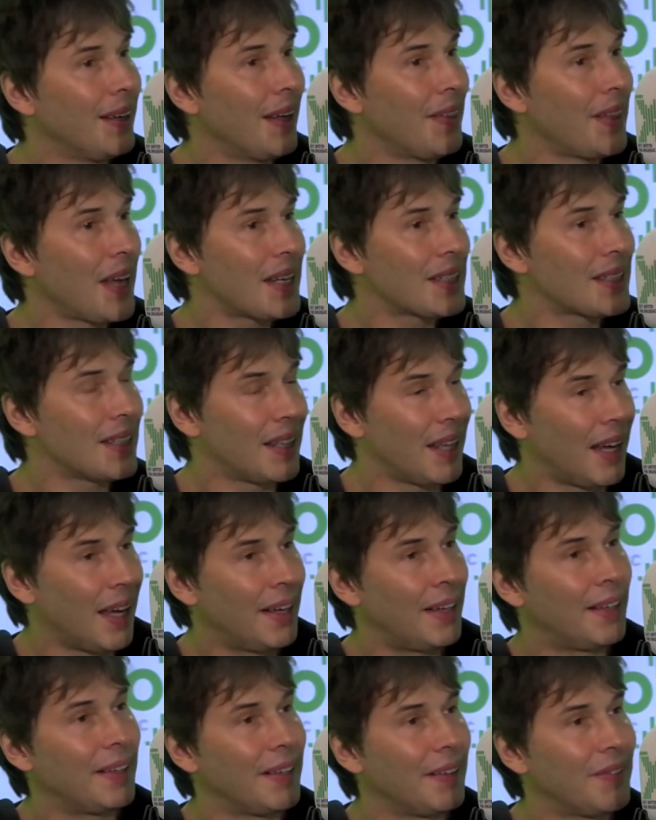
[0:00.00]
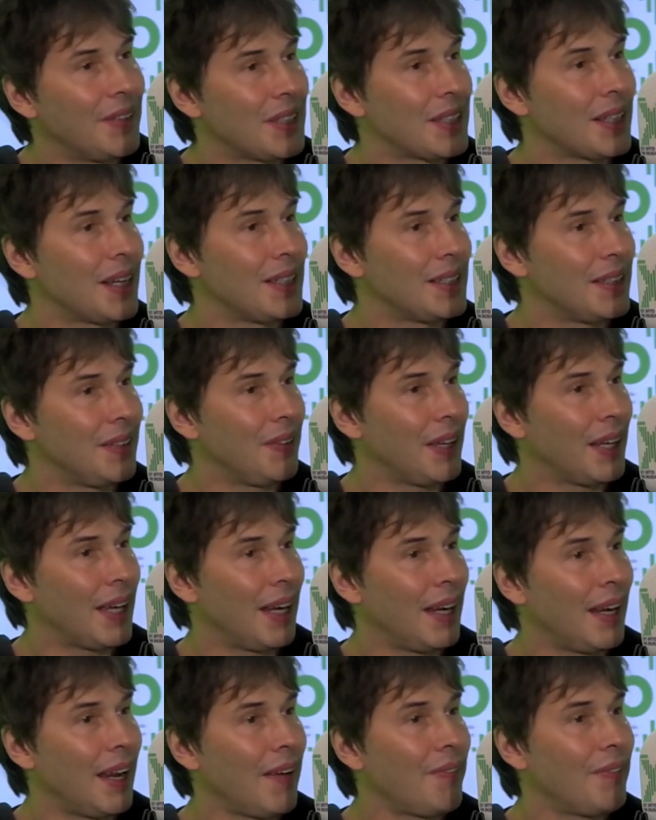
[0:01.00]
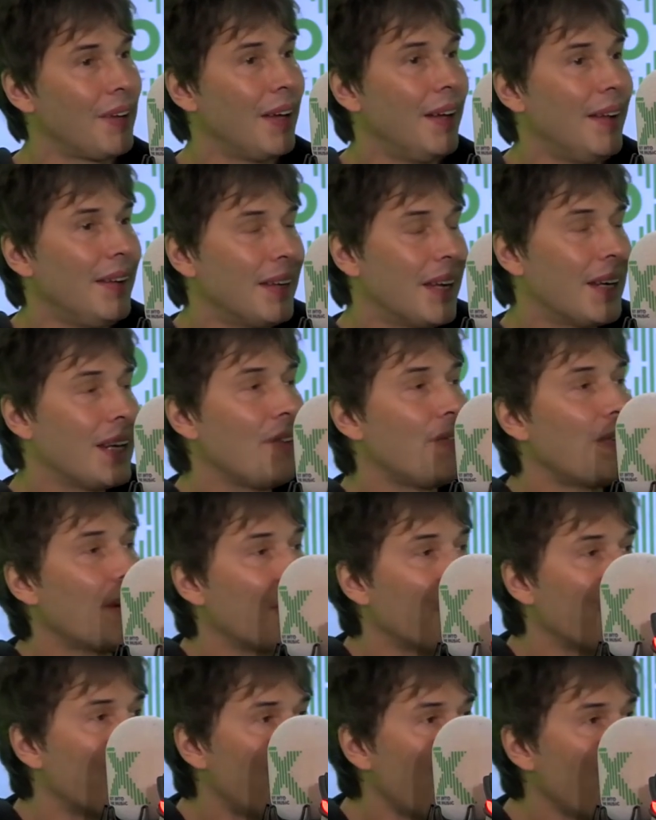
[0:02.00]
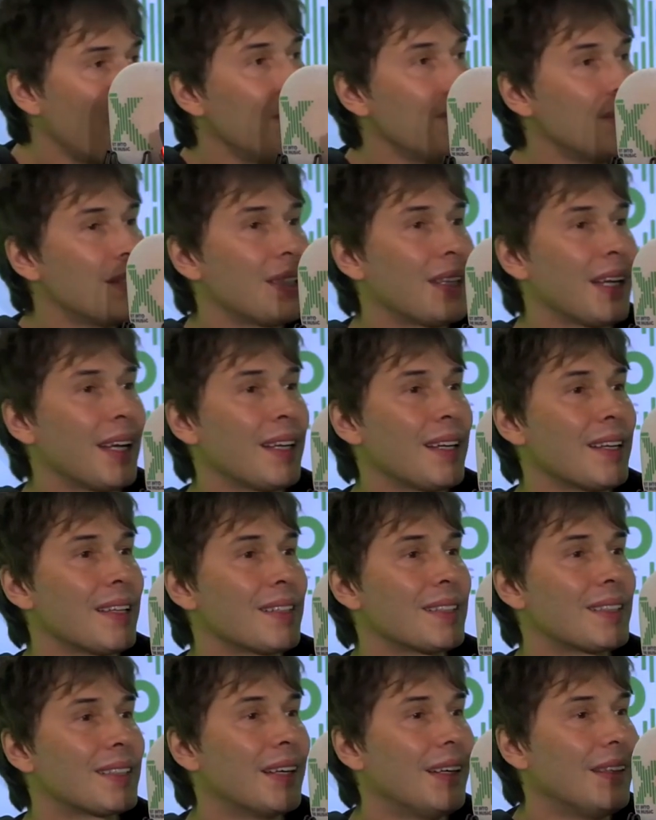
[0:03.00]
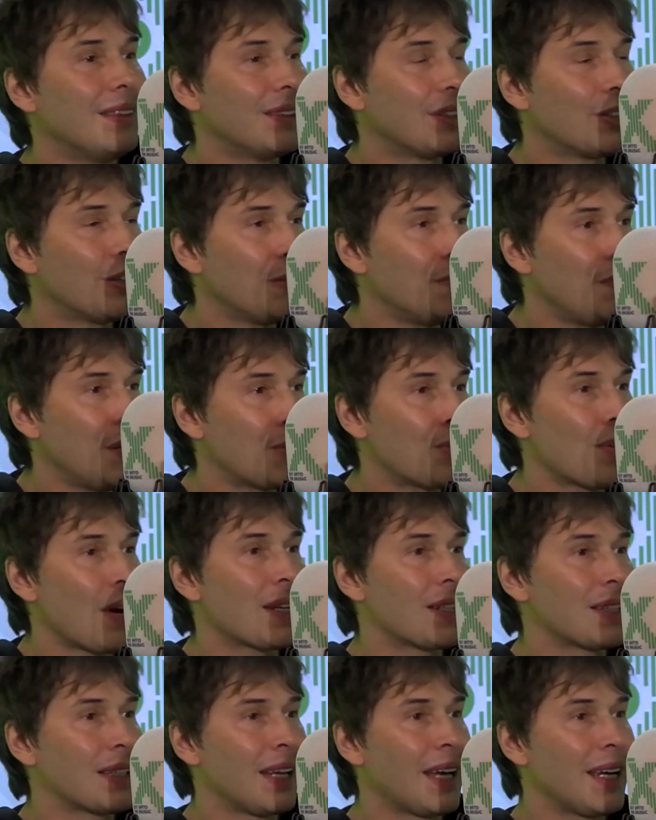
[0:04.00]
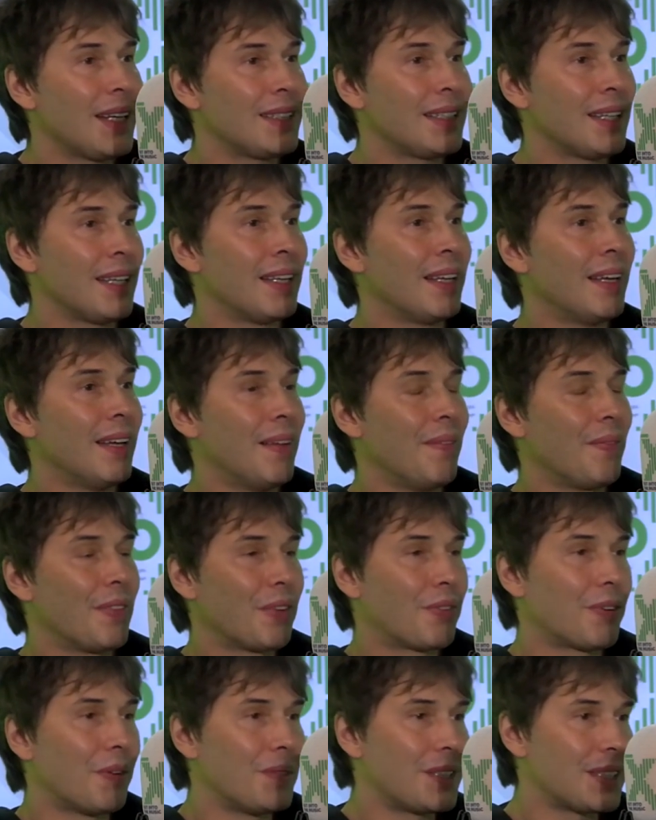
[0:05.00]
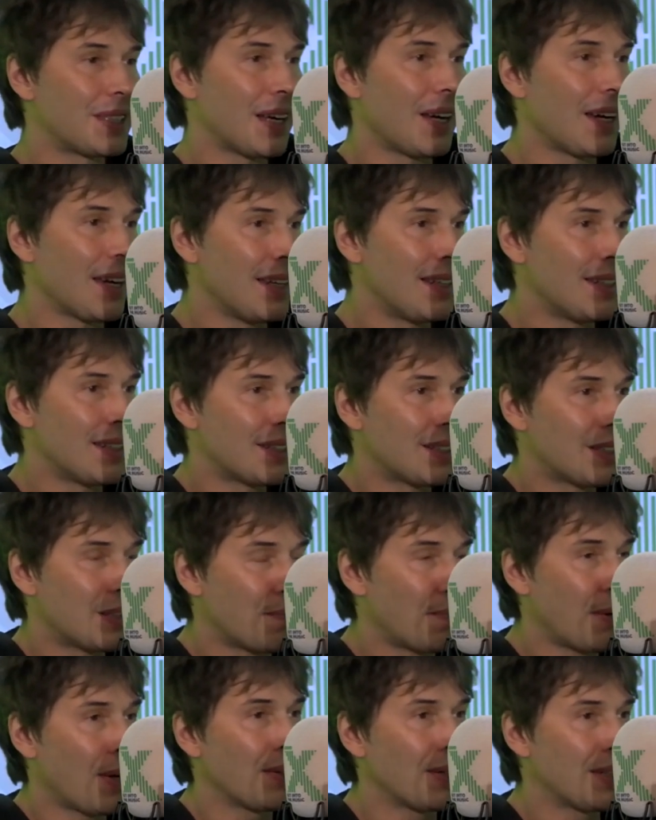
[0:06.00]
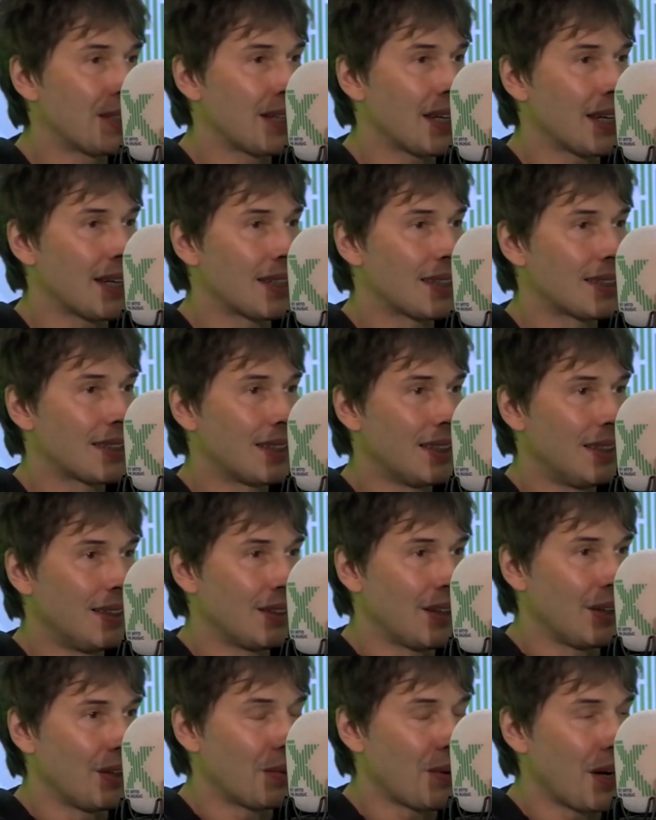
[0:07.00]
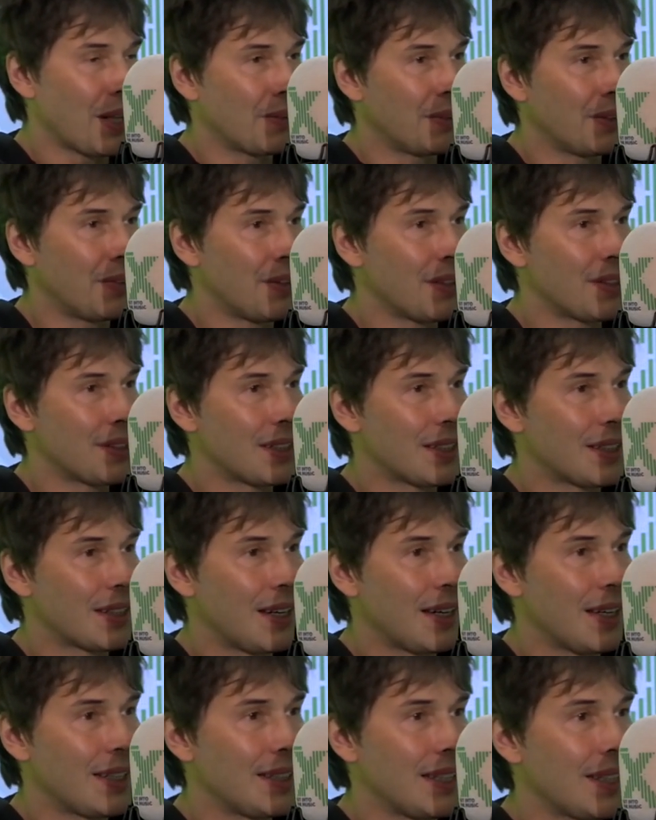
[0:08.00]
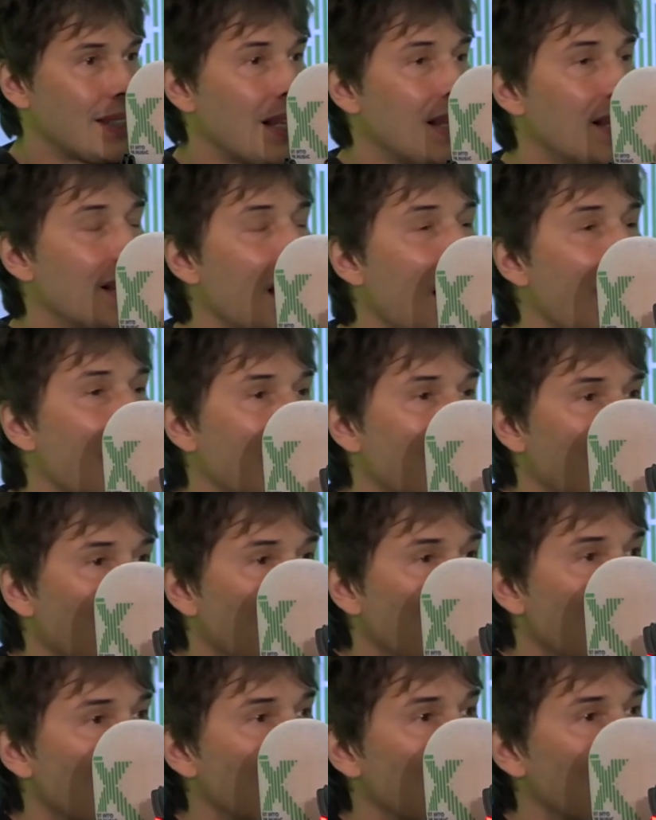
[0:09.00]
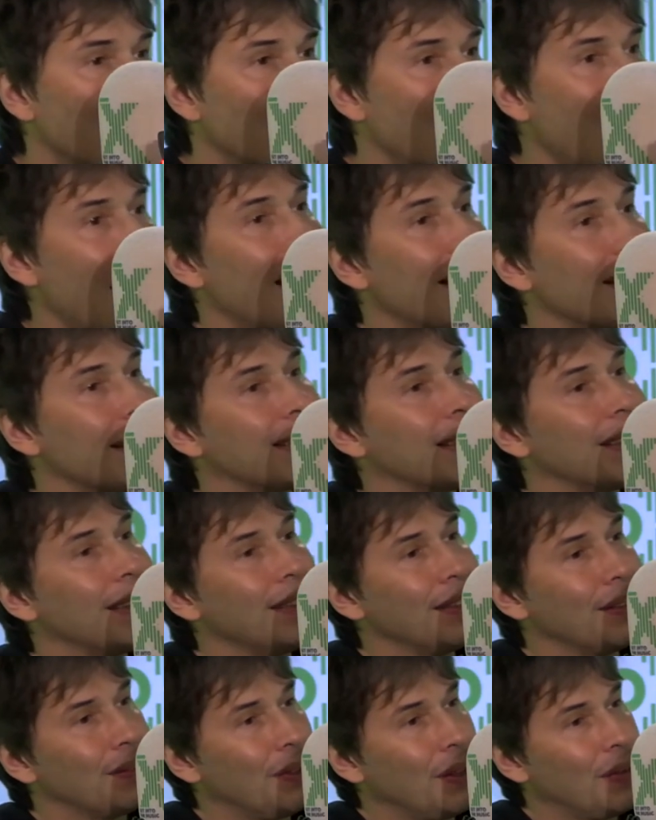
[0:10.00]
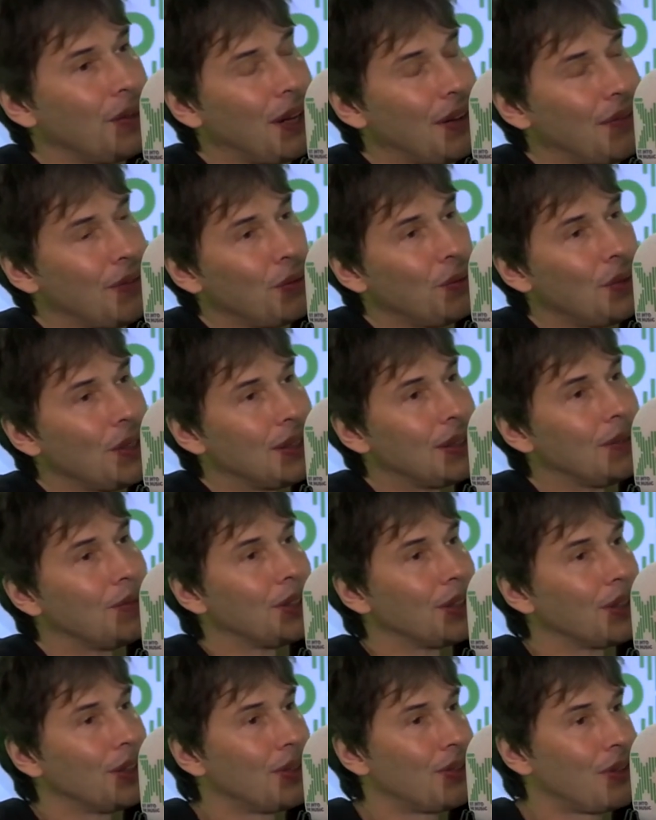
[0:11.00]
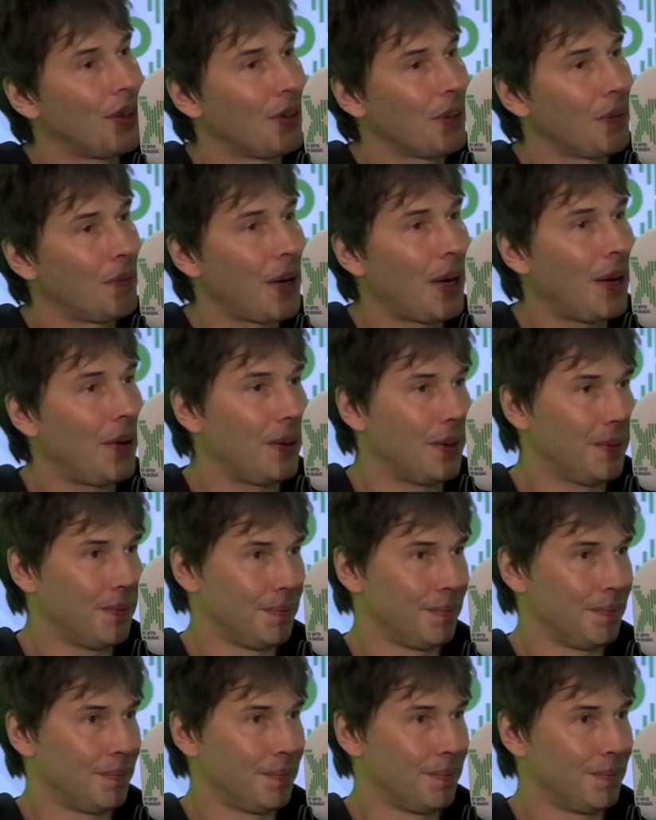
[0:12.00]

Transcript: And that's at the heart of the scientific endeavour. And he felt those things could be translated from science to politics and the way that we run societies. And then if we do that, we would have the wisdom to control the power.